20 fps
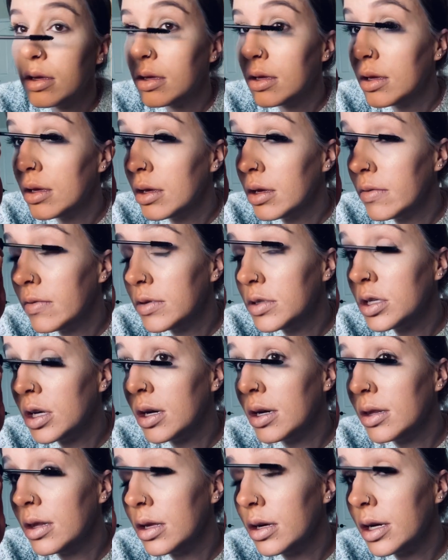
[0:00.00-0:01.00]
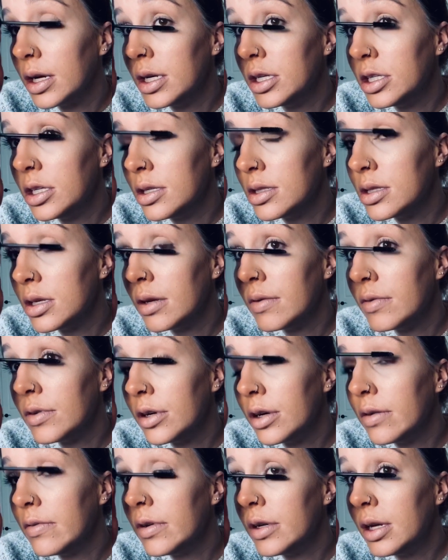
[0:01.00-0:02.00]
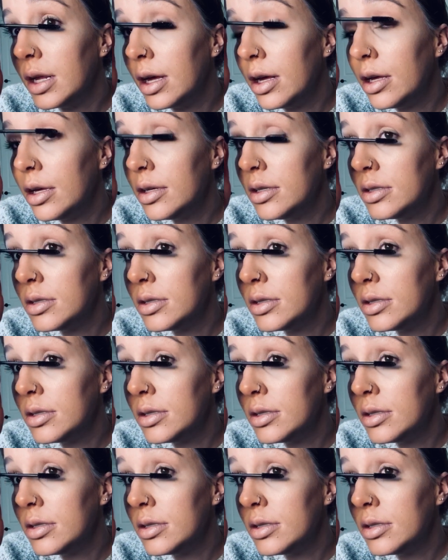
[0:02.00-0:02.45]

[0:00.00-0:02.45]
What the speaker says: I have a toddler I chase after every day.